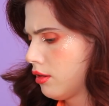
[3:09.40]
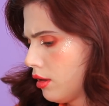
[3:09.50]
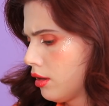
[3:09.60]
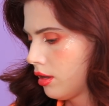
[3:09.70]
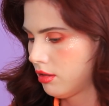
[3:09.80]

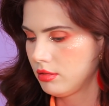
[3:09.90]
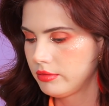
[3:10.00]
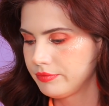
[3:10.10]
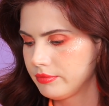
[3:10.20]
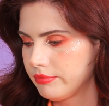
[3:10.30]
be
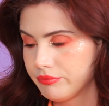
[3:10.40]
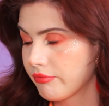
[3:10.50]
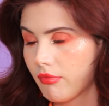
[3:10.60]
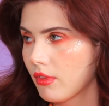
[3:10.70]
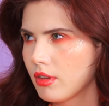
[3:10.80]
quiet!
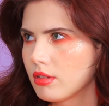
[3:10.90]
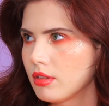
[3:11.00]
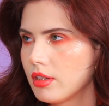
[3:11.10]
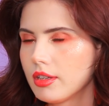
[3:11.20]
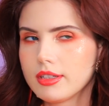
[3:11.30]

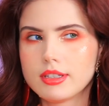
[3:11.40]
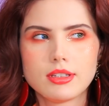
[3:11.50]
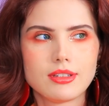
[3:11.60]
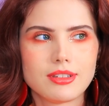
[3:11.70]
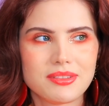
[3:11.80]

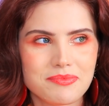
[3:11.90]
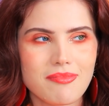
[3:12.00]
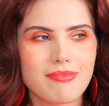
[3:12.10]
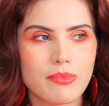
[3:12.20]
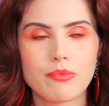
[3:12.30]
Fine!
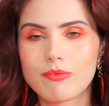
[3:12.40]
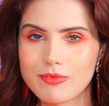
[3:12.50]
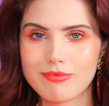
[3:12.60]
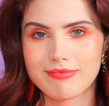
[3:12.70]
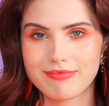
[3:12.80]
The
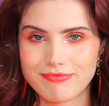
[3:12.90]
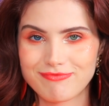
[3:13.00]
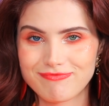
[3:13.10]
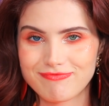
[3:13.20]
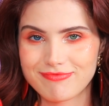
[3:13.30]
floor is
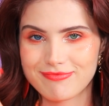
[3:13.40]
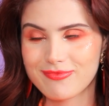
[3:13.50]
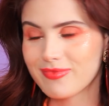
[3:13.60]
lava!